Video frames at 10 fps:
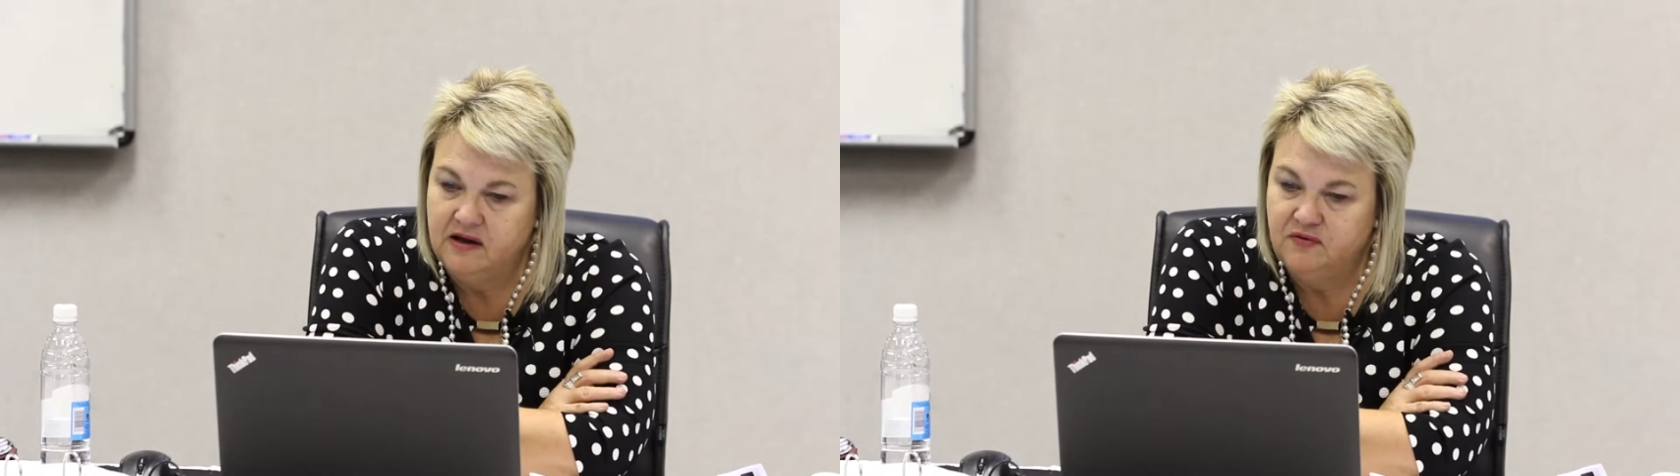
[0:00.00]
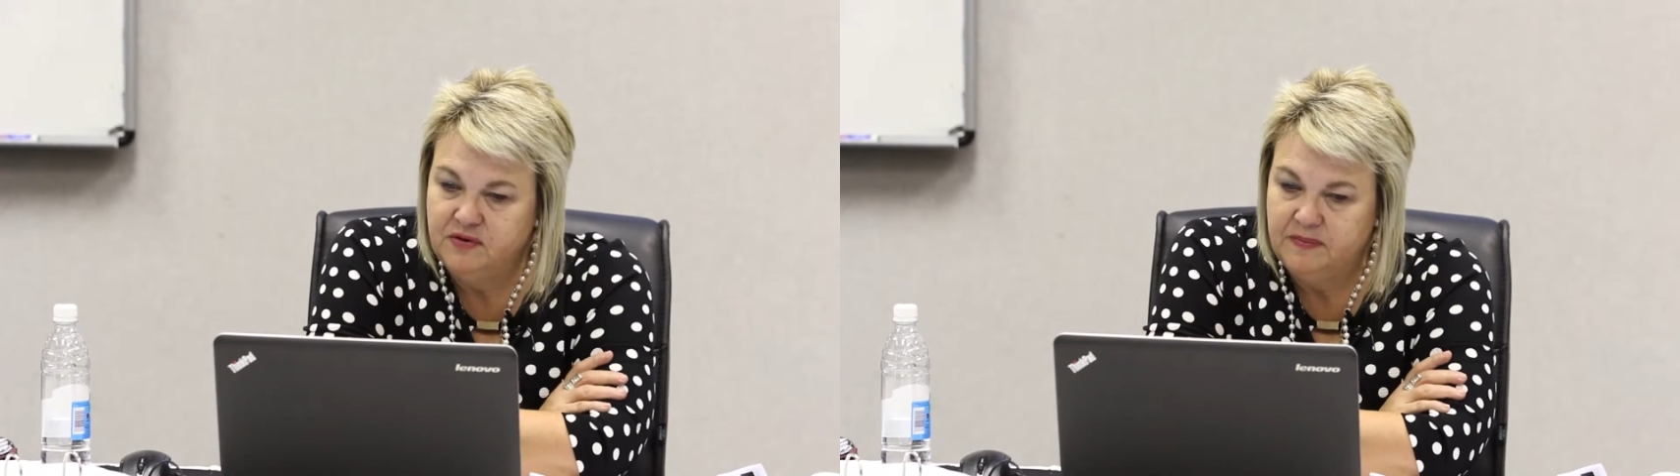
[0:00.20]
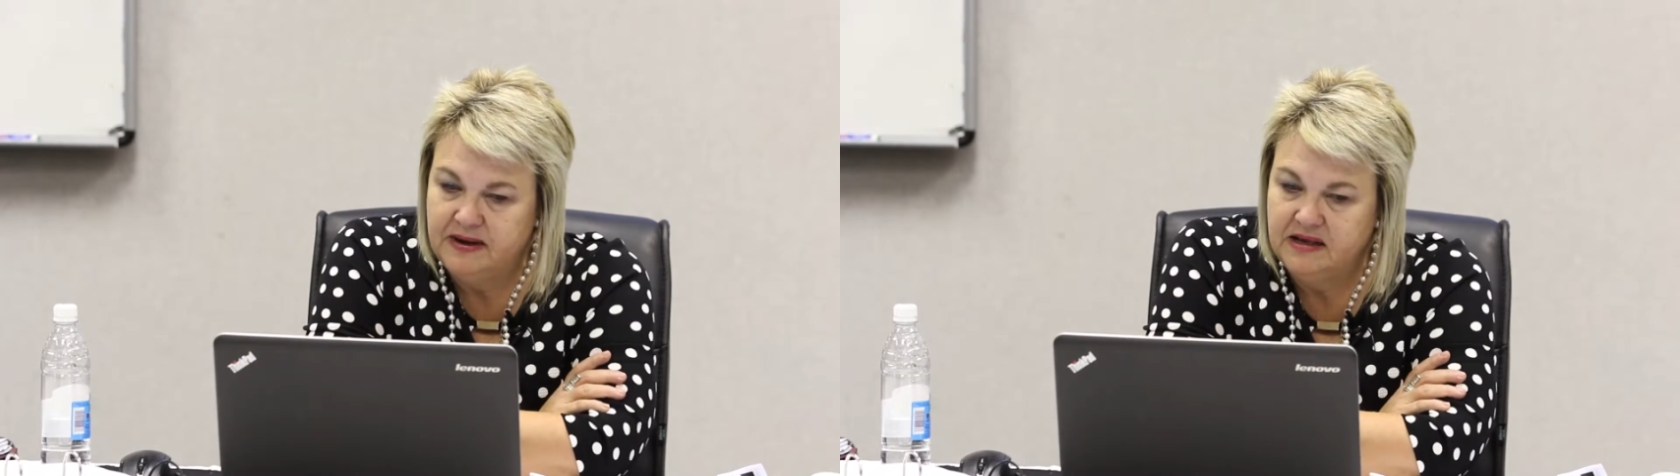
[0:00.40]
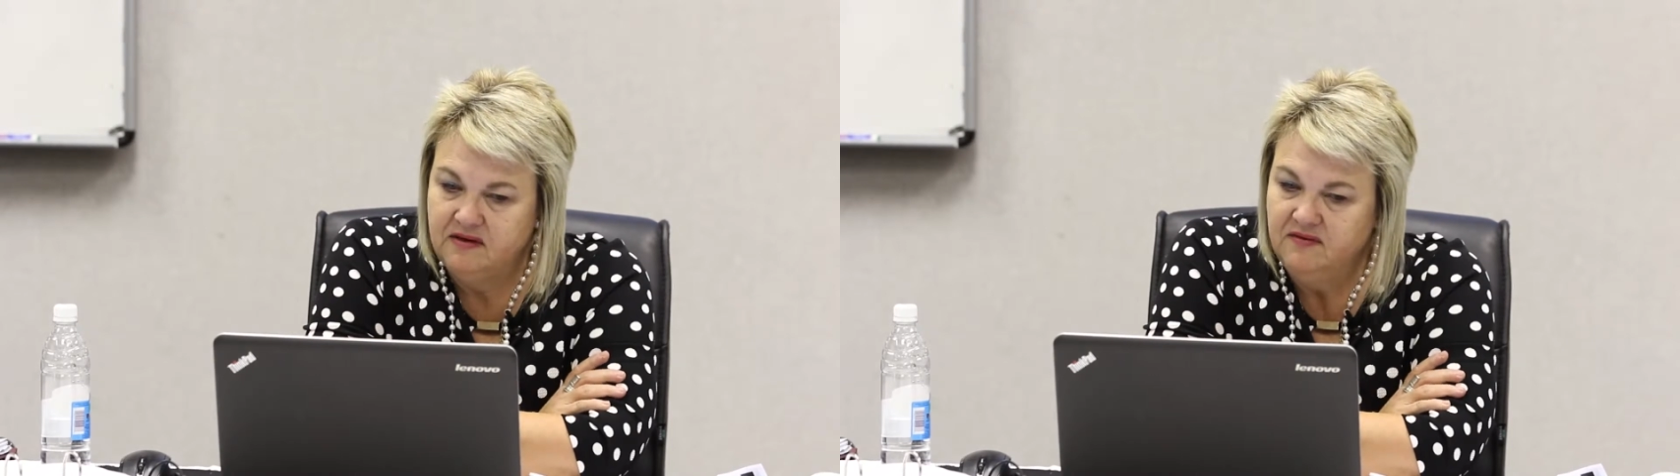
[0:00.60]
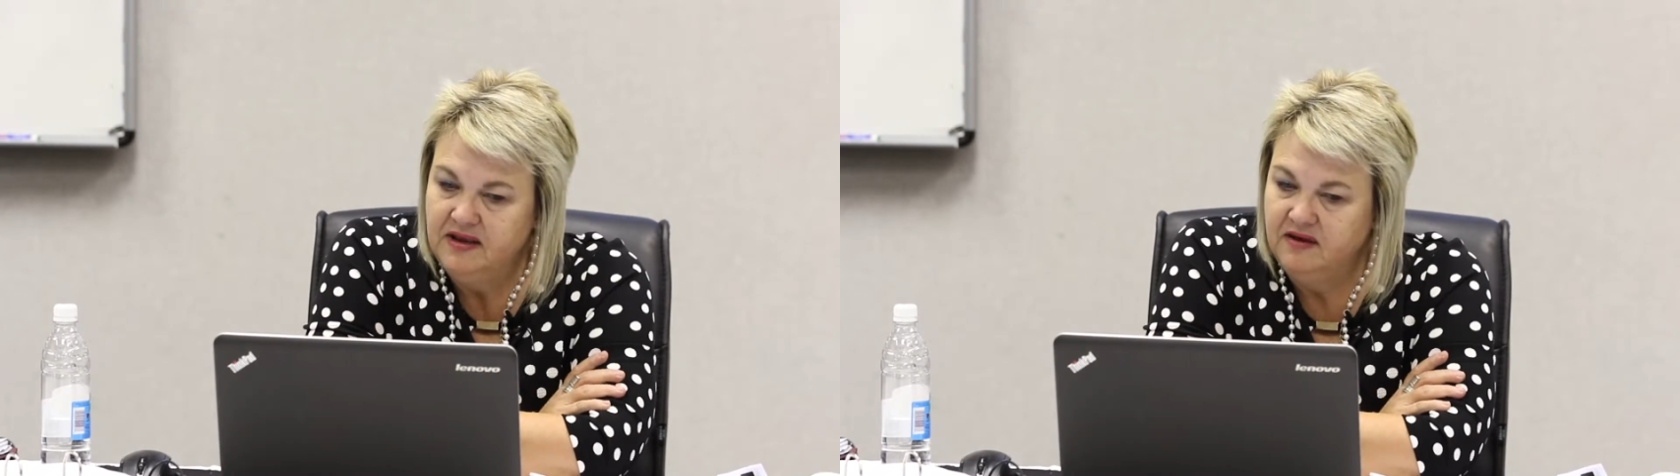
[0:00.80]
for the
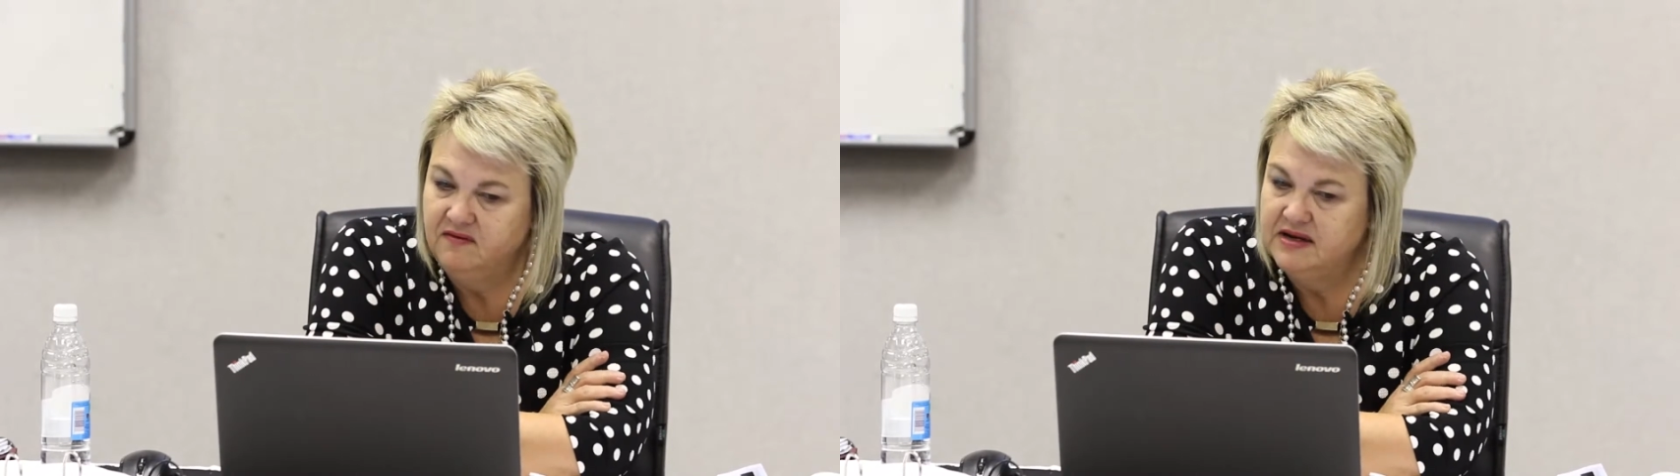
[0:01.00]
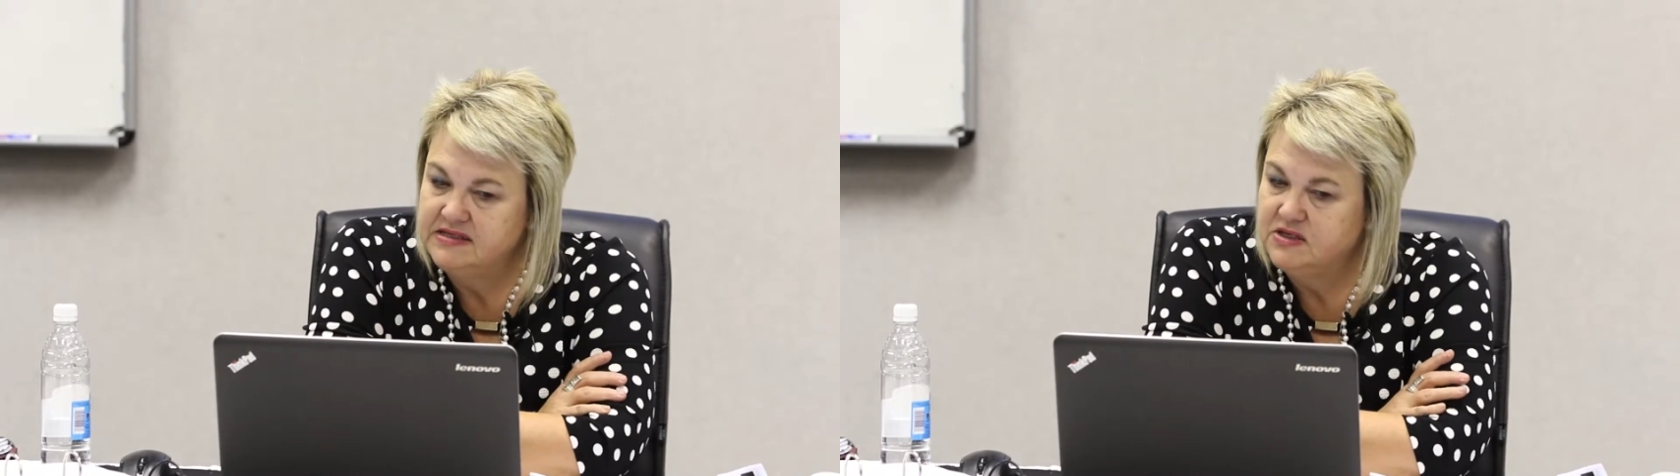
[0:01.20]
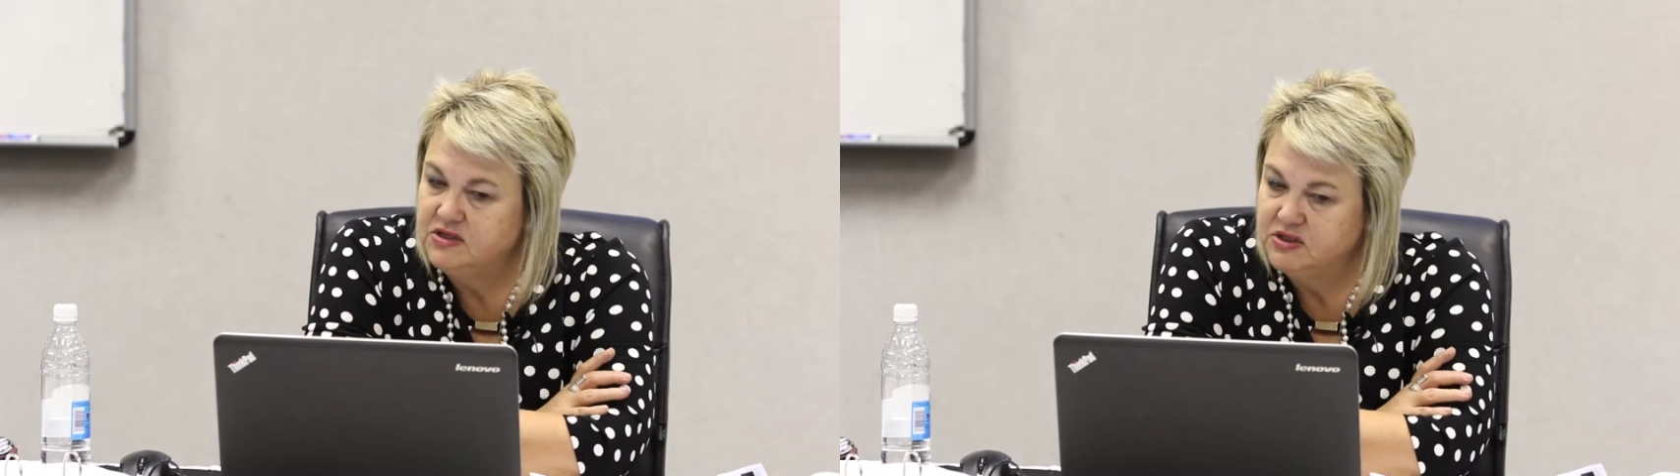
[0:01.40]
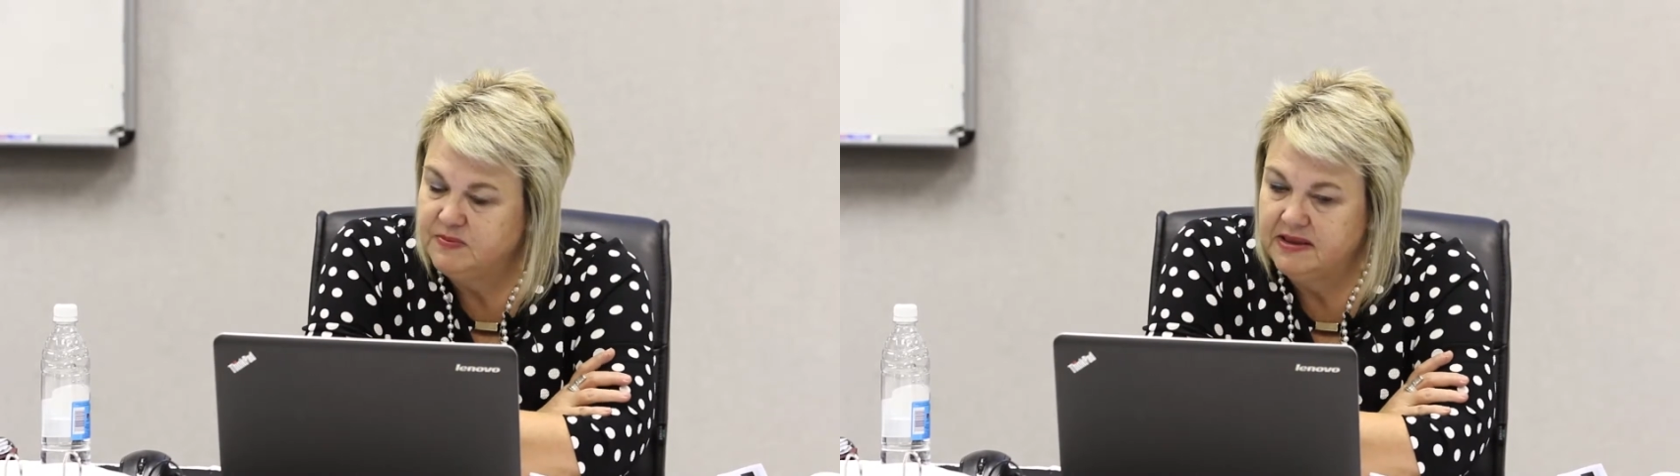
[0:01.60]
plaintiff and the evidence adduced